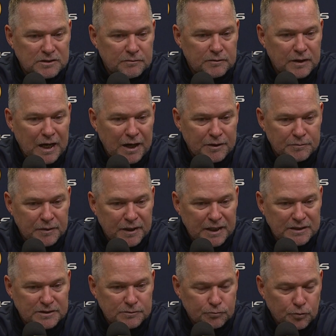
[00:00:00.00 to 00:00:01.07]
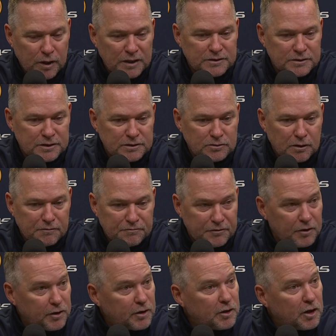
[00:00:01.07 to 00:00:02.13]
have allowed him to get some rest and start
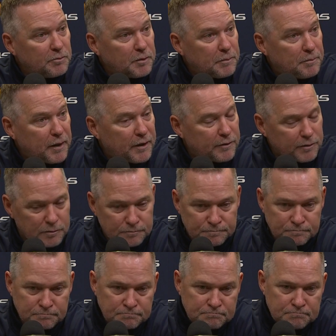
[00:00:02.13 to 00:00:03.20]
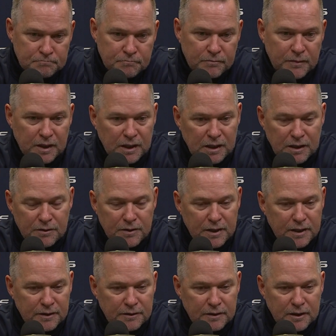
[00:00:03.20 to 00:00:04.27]
feeling a little bit better. And
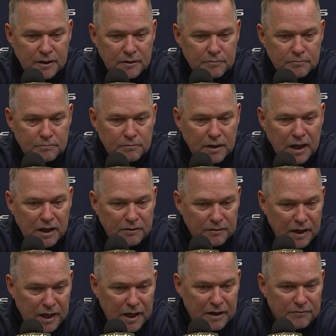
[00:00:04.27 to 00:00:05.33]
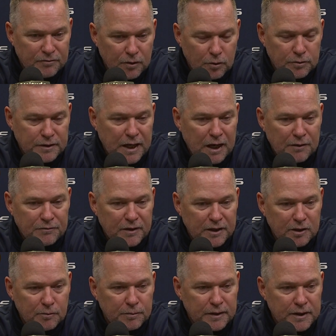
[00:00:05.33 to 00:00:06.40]
then I have no doubt that
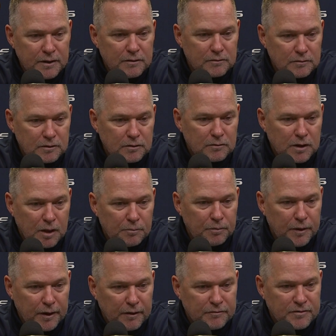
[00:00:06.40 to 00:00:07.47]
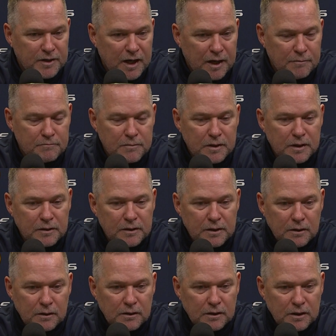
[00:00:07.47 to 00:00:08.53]
he'll be, come playoff time,
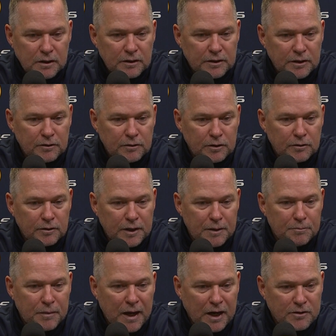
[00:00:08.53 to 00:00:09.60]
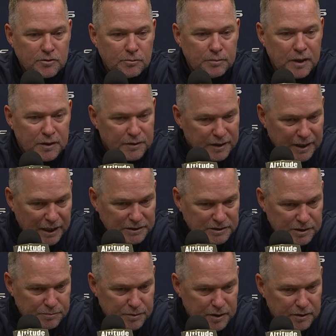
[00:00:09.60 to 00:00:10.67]
he'll get back to being the
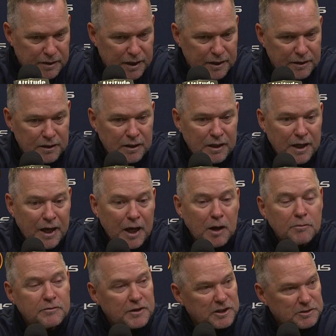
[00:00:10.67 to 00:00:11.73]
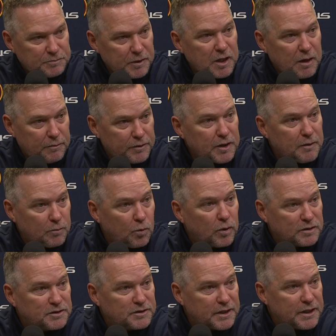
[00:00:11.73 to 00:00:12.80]
KCP that helped us become a number
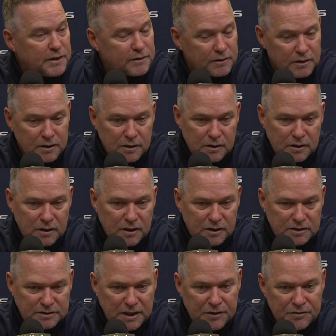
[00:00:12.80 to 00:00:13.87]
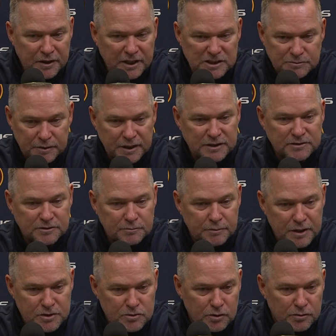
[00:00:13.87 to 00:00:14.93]
one seed, because I think he's been
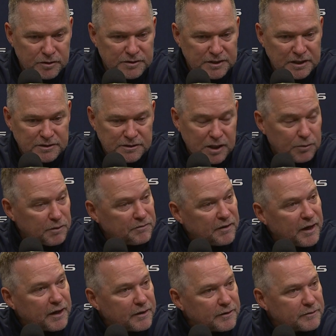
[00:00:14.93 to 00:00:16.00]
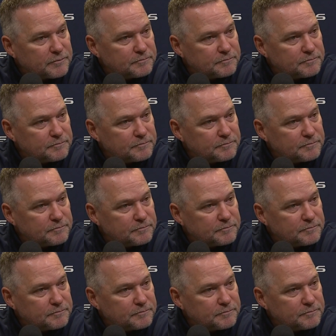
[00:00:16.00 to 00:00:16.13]
instrumental in the season that we've had.